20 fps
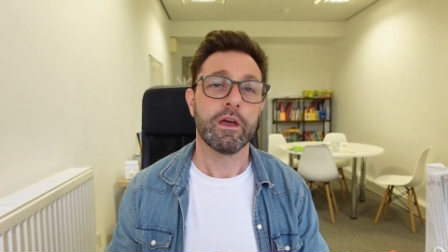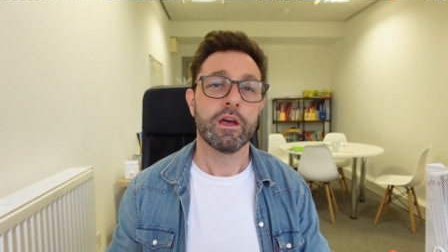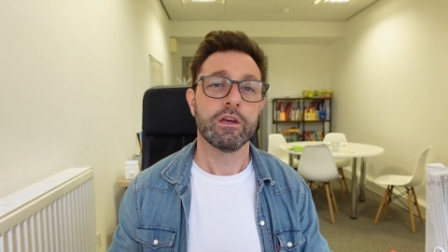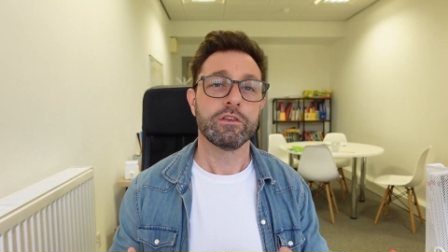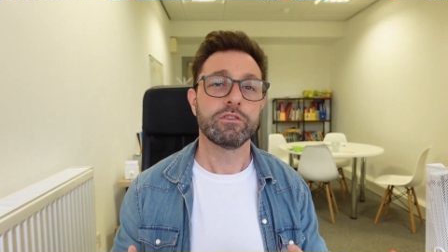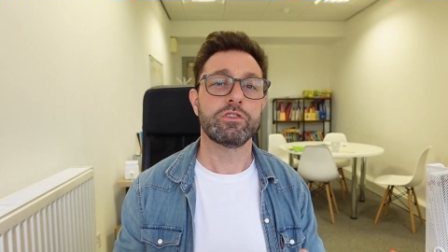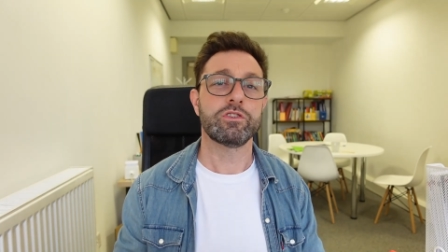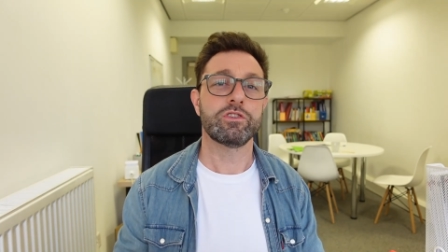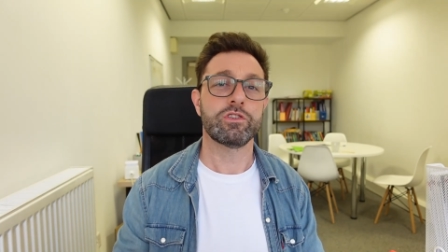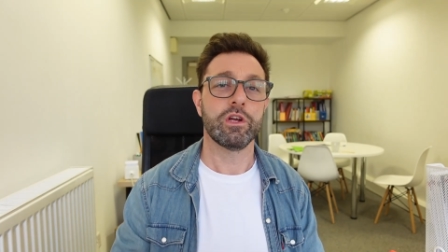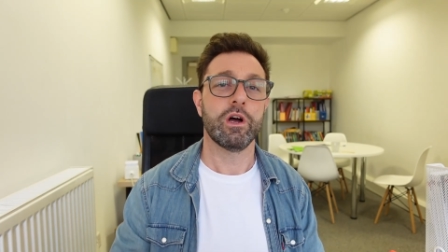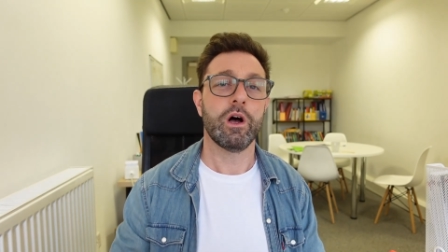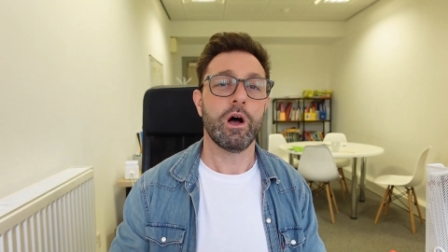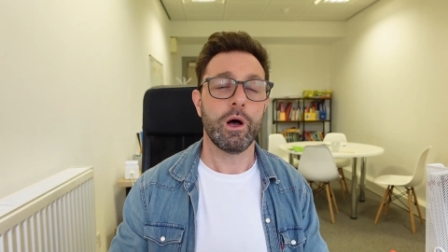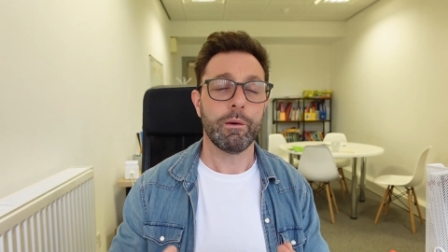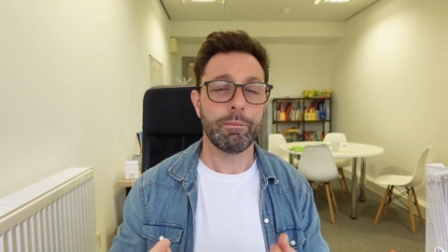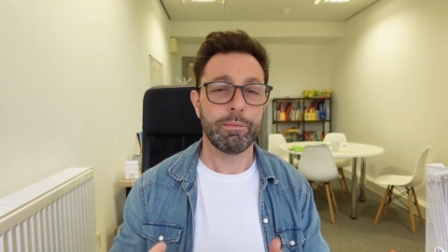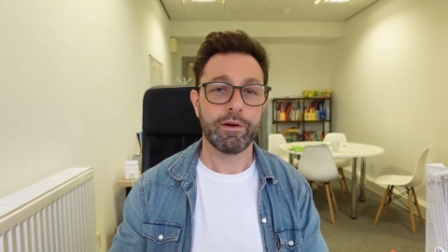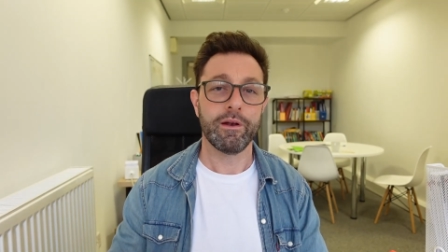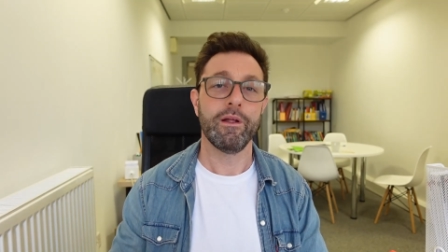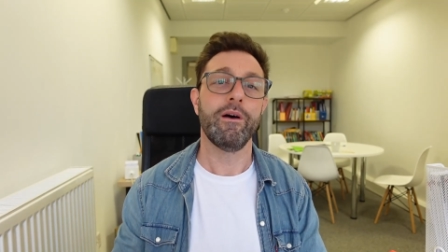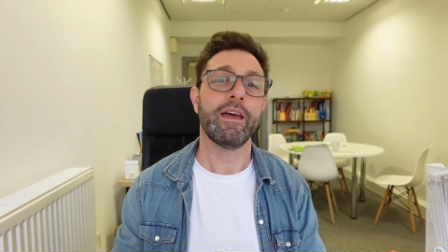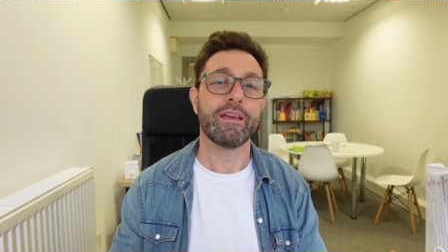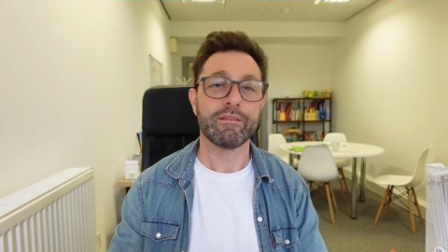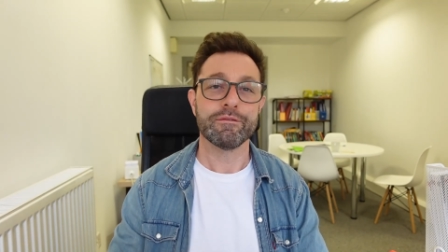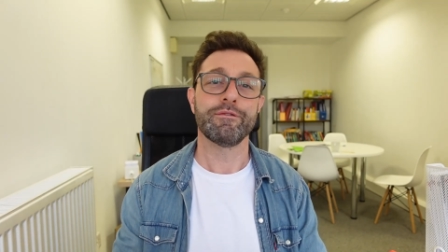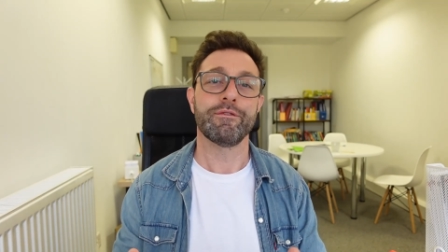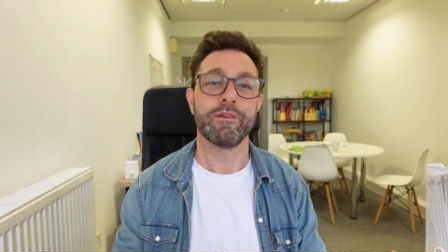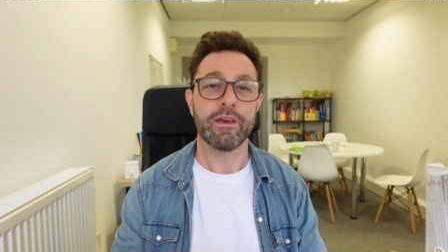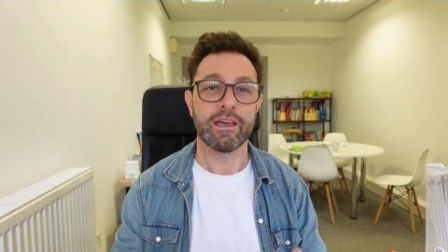Start
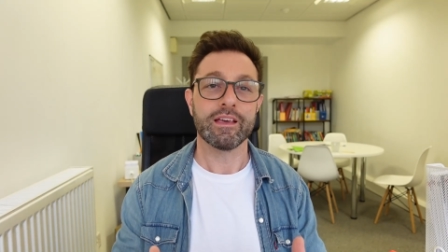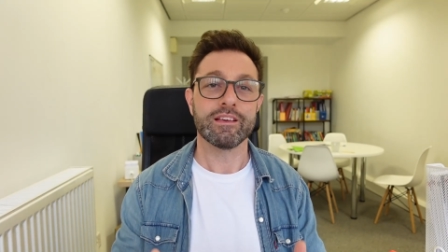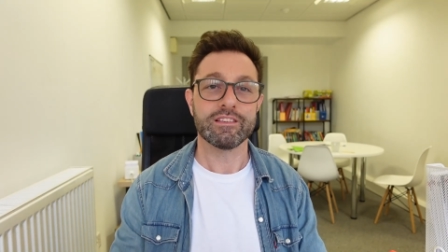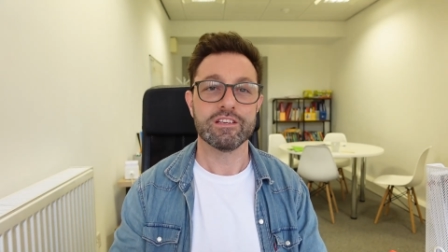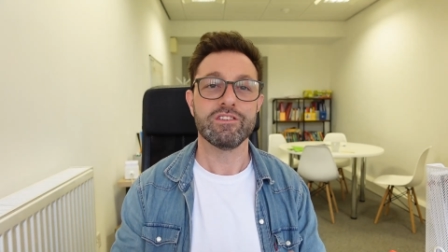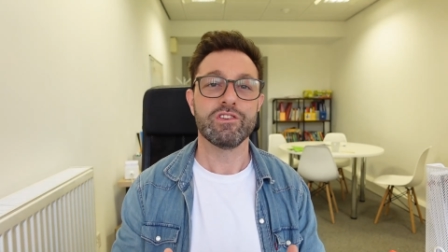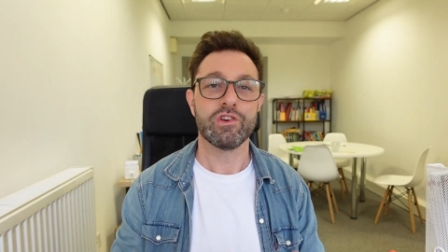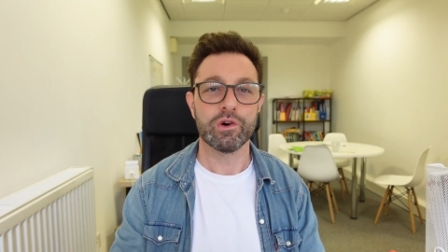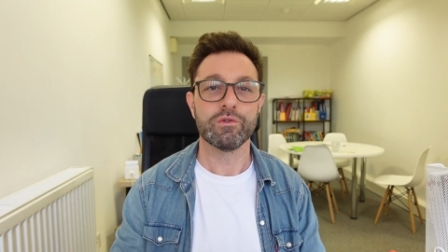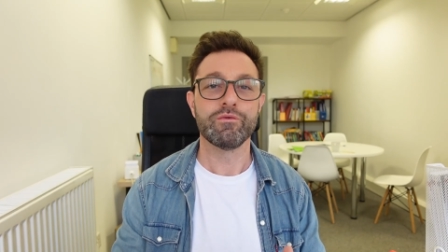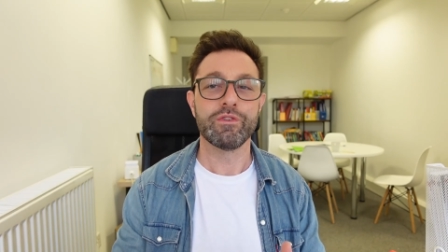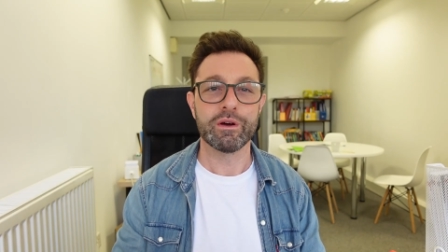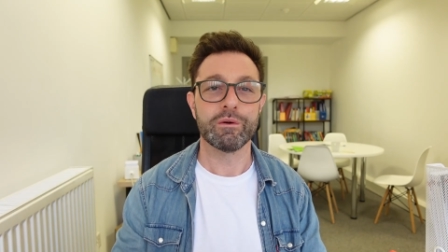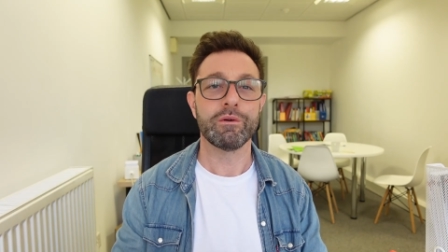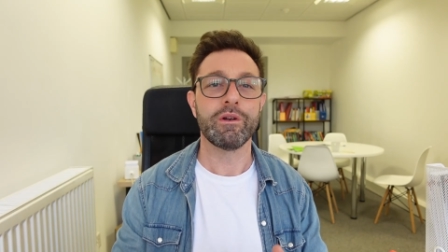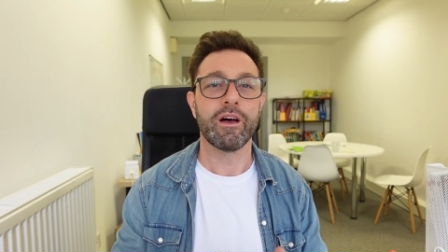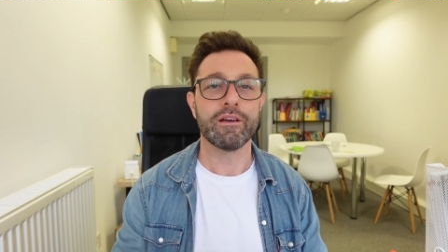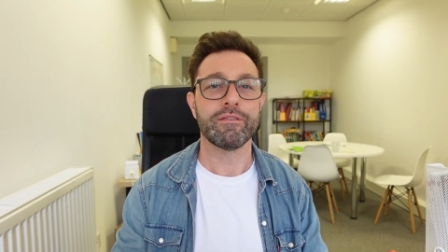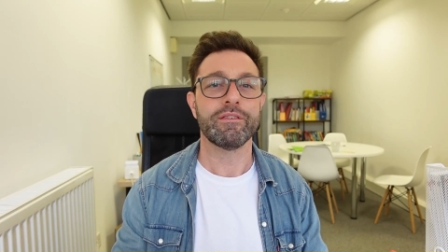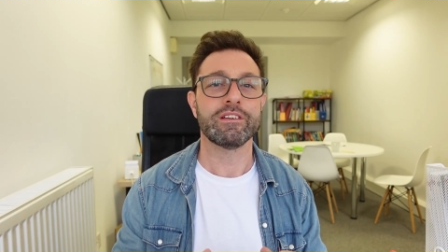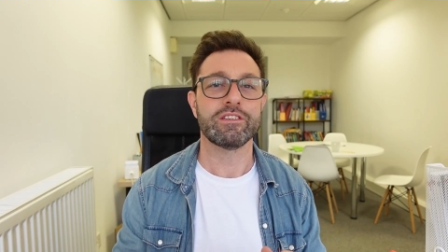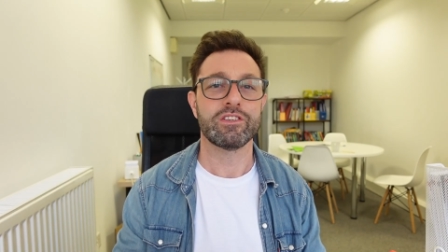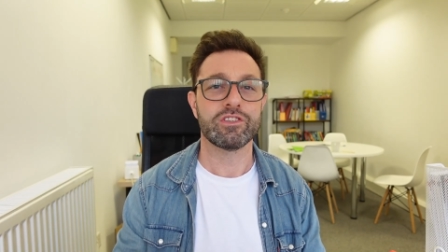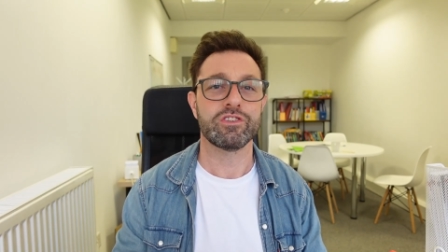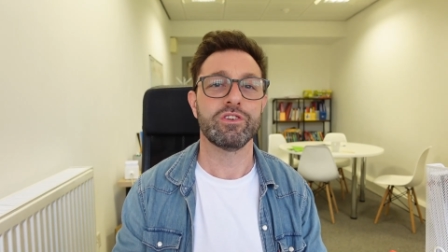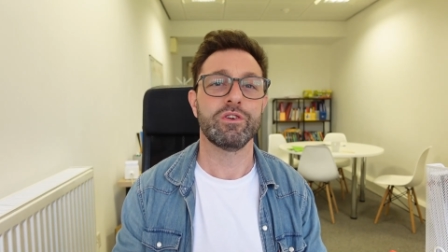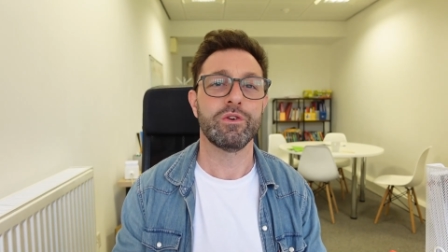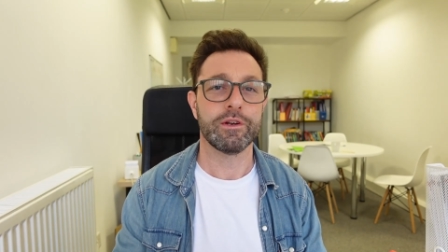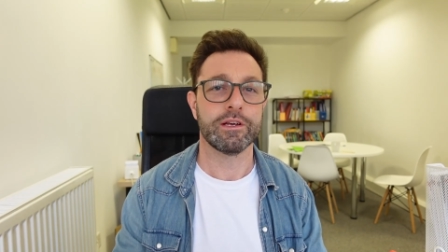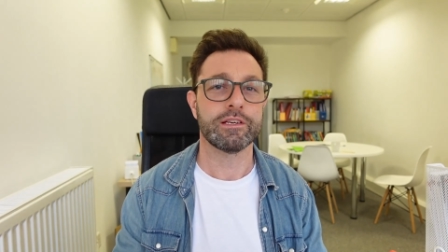applying things in your real life as
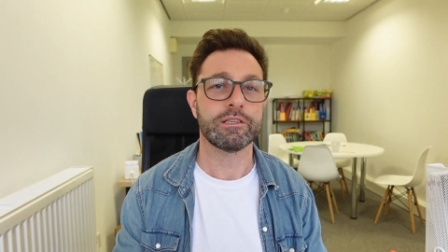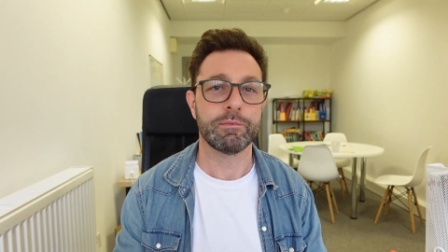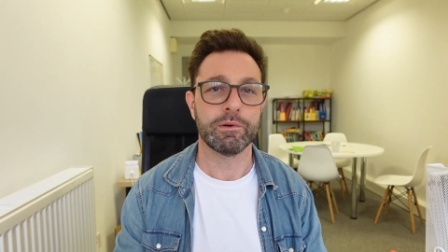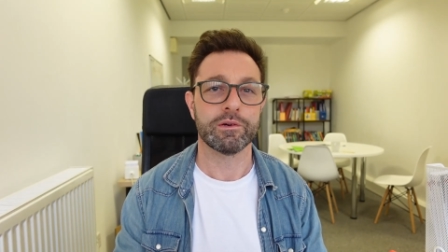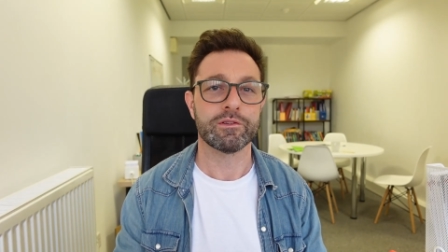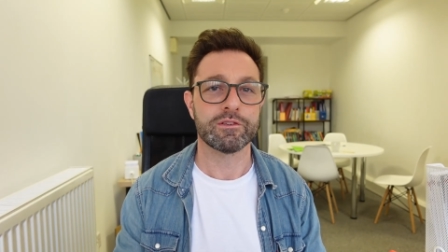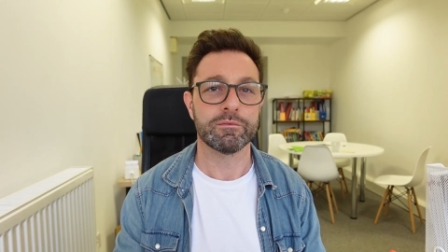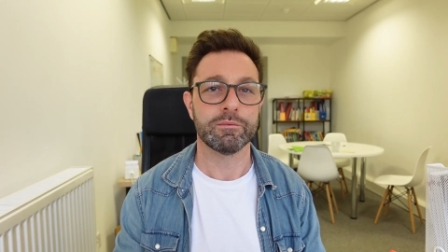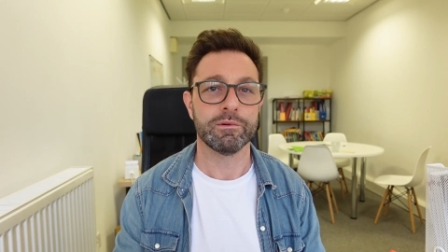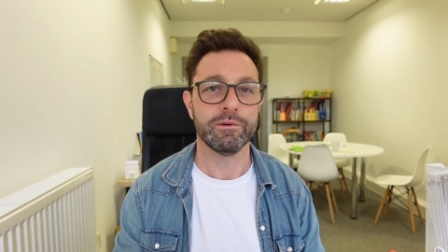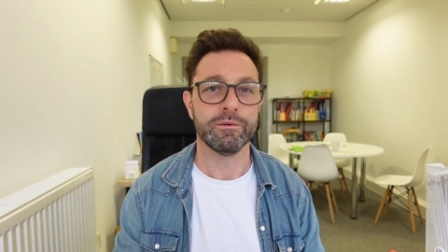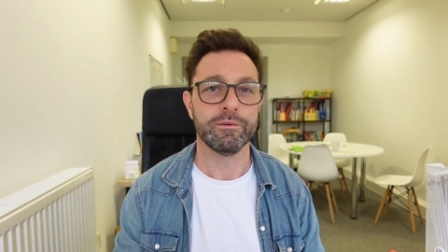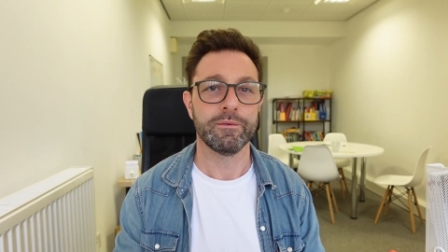soon as possible.